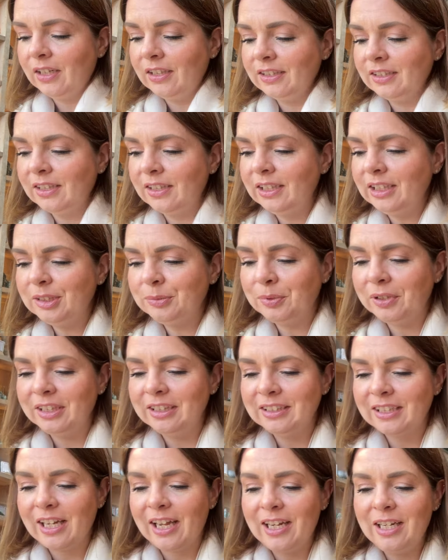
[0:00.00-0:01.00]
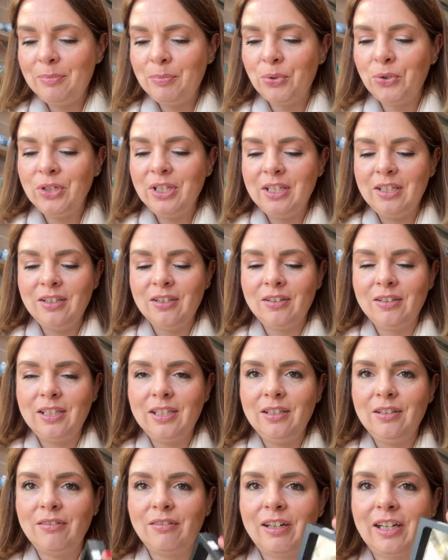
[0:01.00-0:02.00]
So this one is
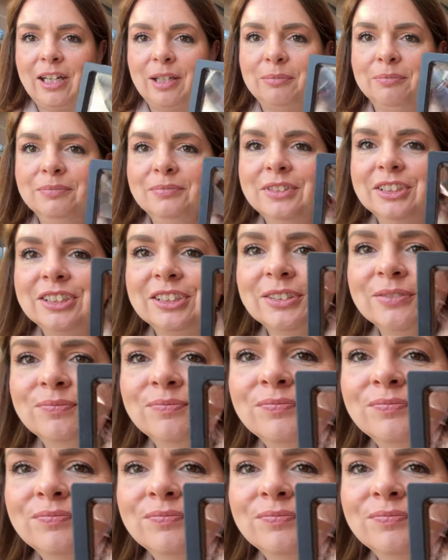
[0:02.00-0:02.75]
8.9 grams.